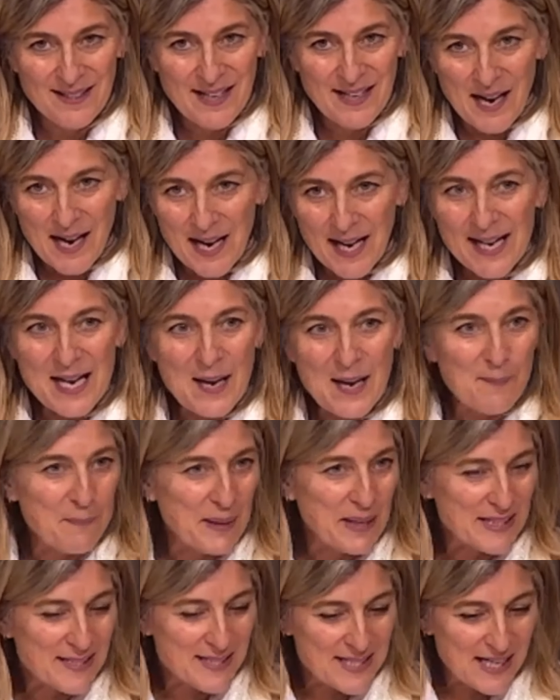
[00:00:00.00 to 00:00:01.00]
I am
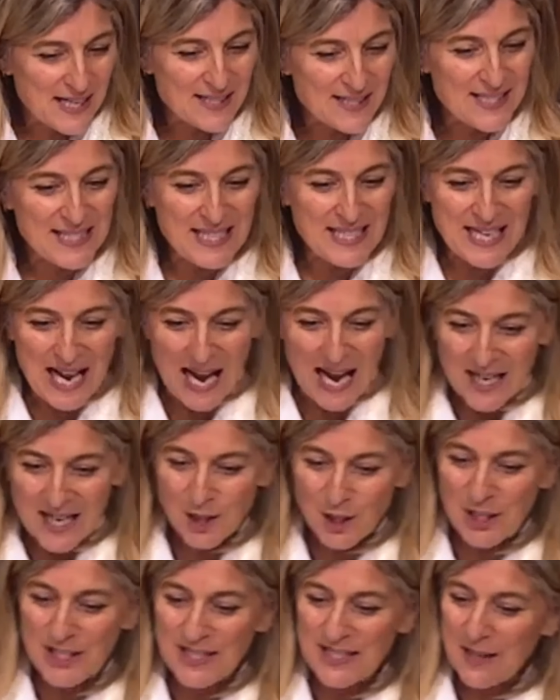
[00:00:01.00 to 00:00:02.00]
but dust and
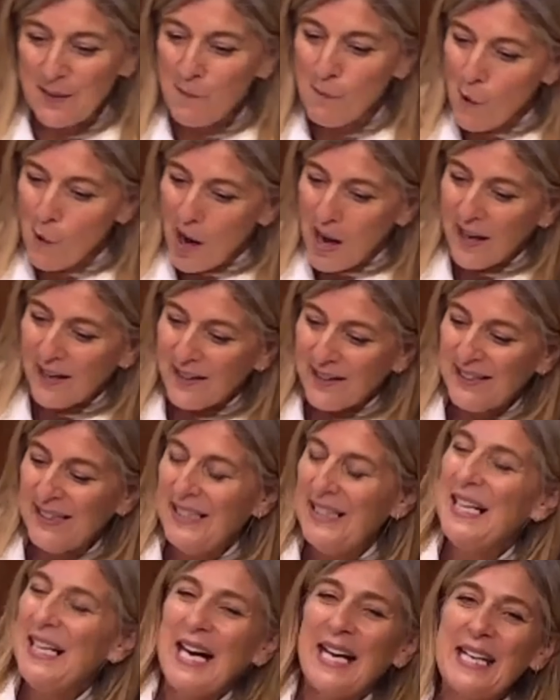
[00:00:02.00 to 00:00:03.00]
ashes in one,
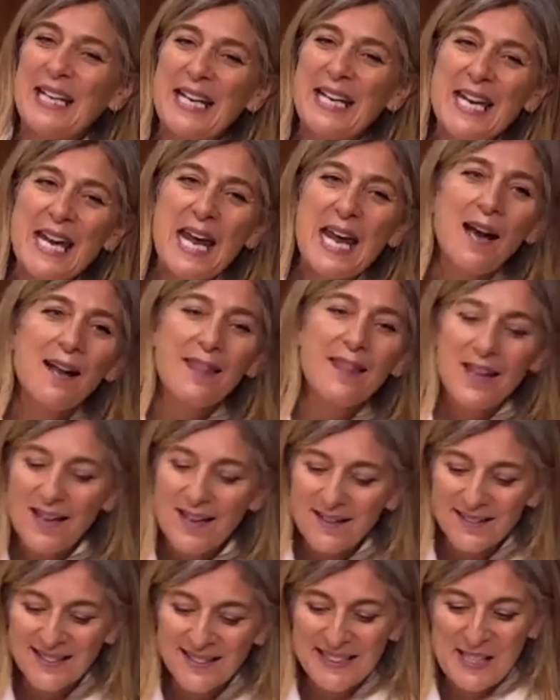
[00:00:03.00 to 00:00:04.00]
and in the other,
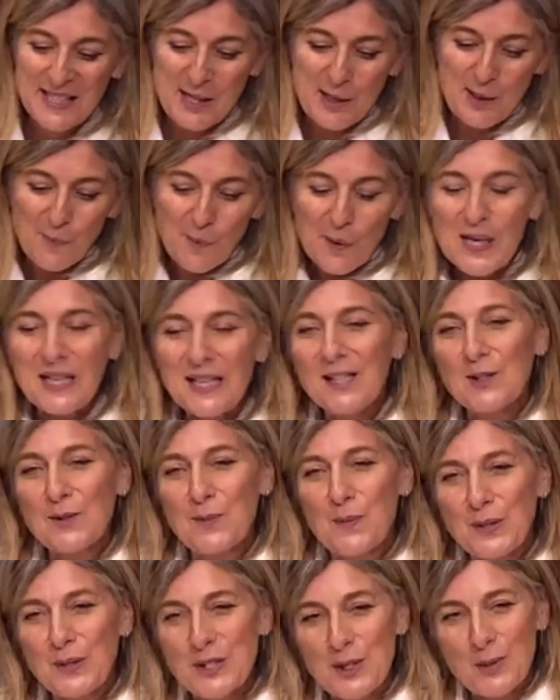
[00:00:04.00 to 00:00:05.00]
the world
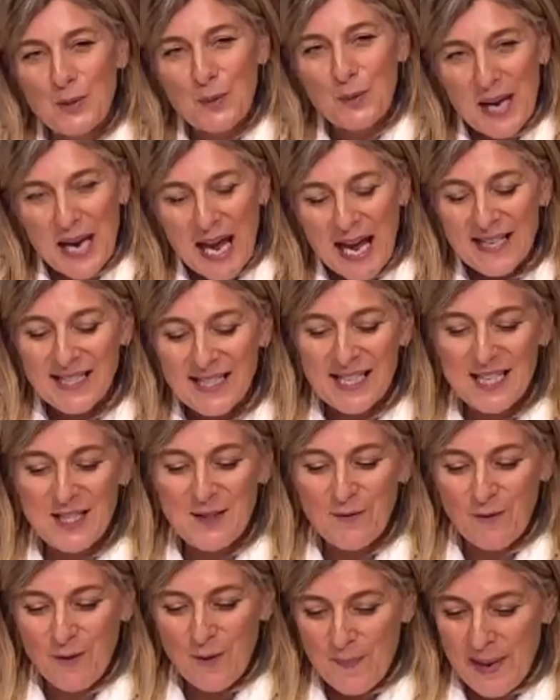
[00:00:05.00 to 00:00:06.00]
was created
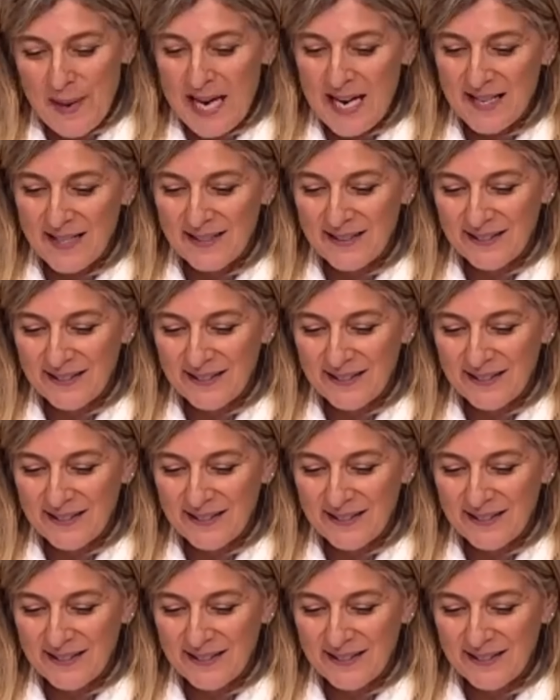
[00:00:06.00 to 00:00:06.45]
for me.